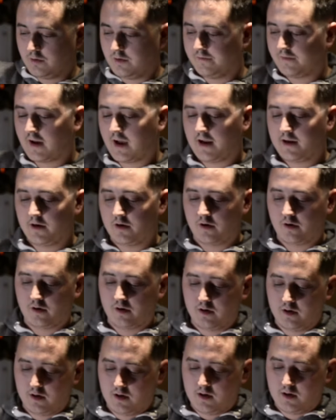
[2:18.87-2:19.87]
You've got your
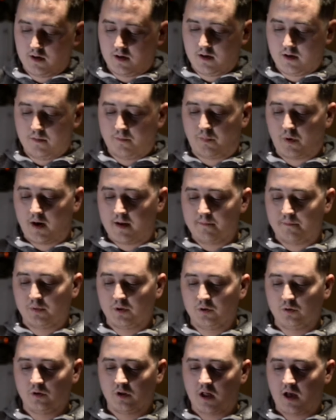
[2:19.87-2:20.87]
bright
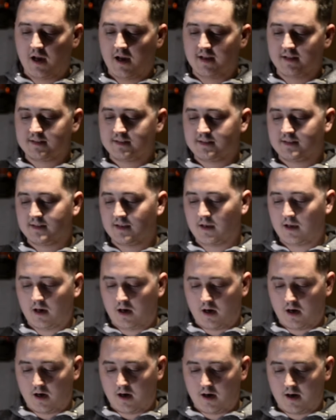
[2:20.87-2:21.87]
blue lights.
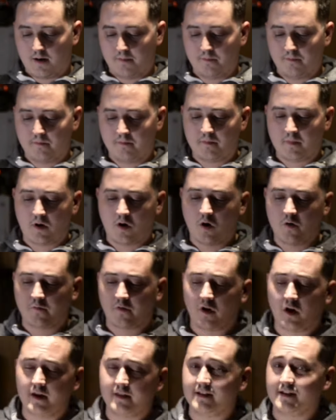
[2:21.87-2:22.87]

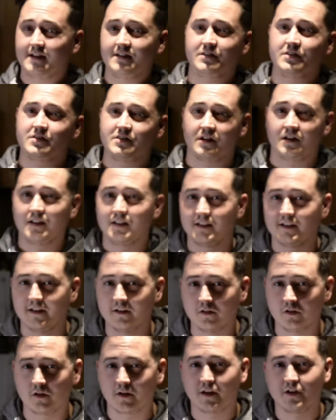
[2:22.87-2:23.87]
Overall, I think it's just a
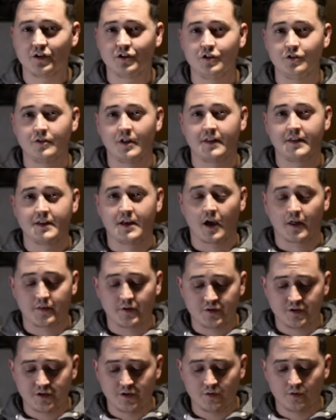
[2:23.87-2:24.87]
cleaner looking shoe than the
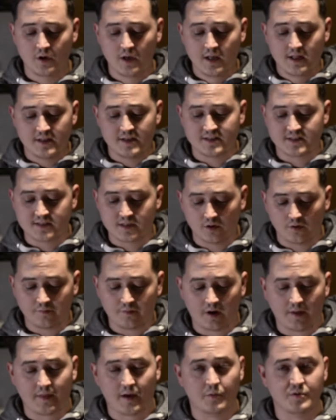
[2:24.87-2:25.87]
other two. The
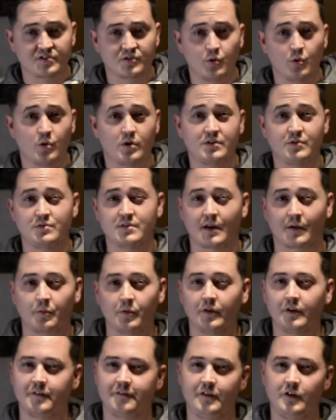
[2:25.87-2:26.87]
silver I thought was cool because it was like
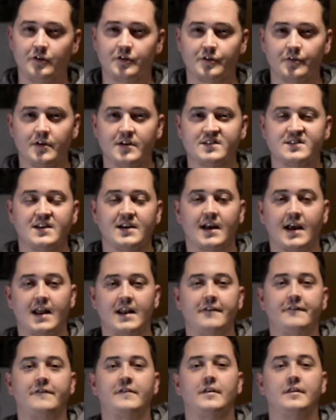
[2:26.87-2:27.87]
really futuristic, kind
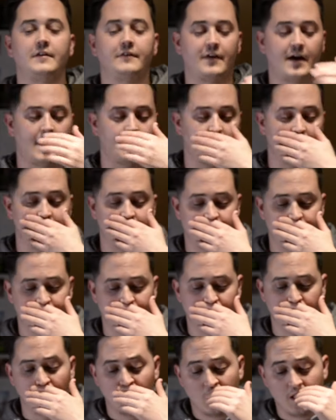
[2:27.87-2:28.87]
of fit the vibe of the
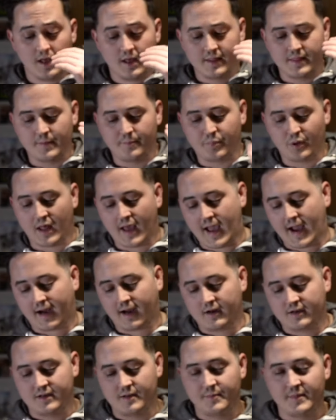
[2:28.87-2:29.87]
shoe. The
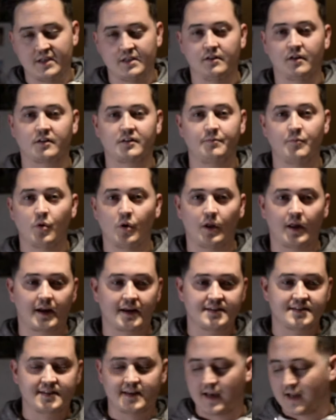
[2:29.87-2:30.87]
black to me looked more like
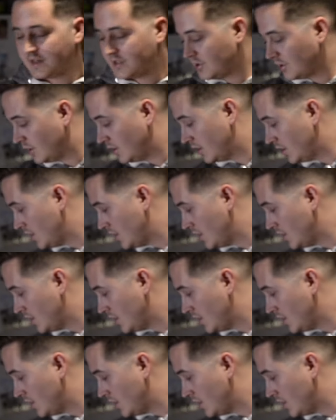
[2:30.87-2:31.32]
a Sketcher.